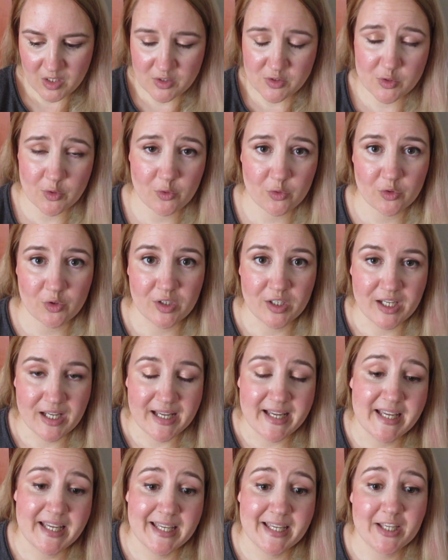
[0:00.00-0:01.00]
So
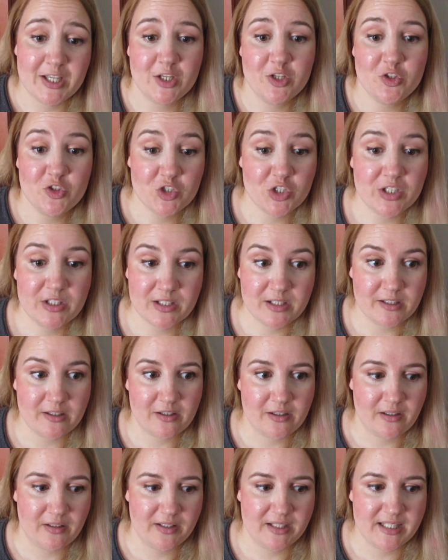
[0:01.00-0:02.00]
in
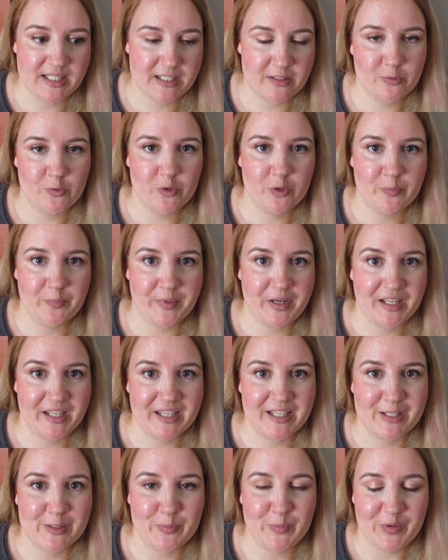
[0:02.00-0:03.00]
general, these were my
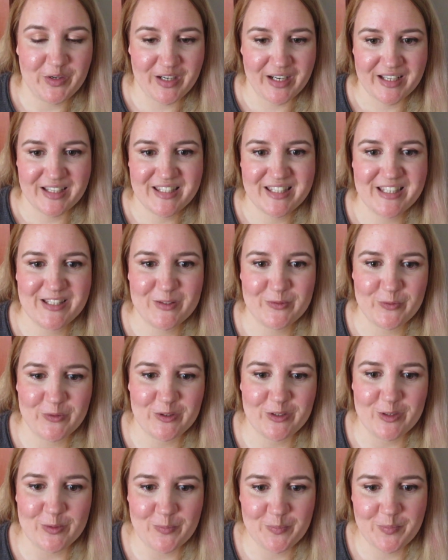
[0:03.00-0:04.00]
experiences
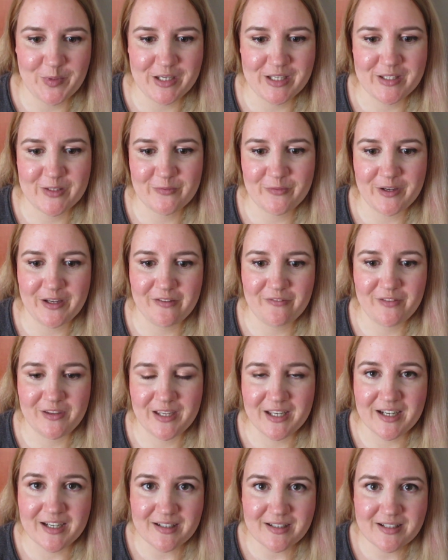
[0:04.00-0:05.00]
for the past five
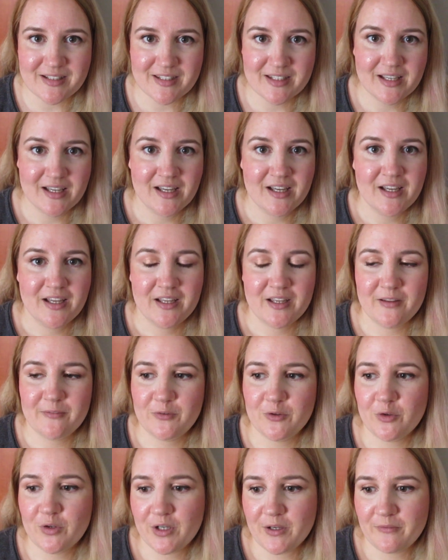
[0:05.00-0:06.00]
years.
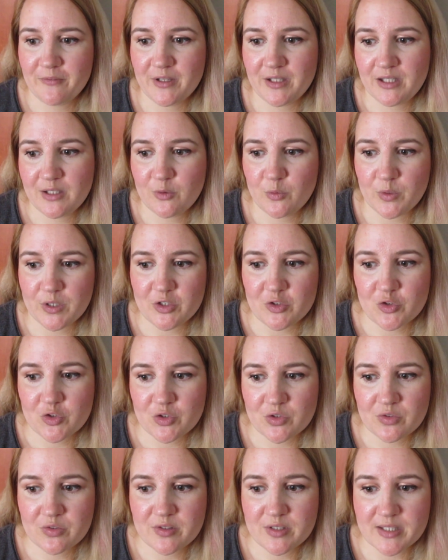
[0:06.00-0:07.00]
If you have any
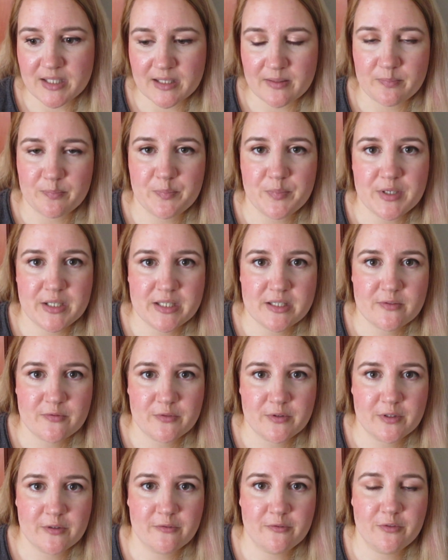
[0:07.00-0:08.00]
questions, then please
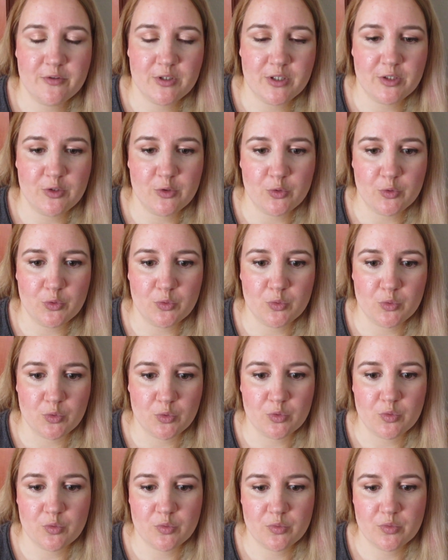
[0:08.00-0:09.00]
feel free
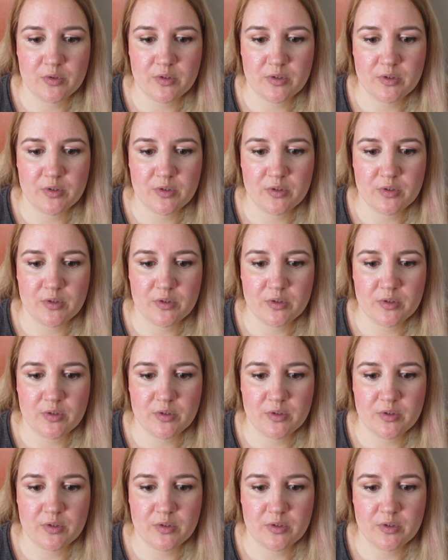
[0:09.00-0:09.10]
to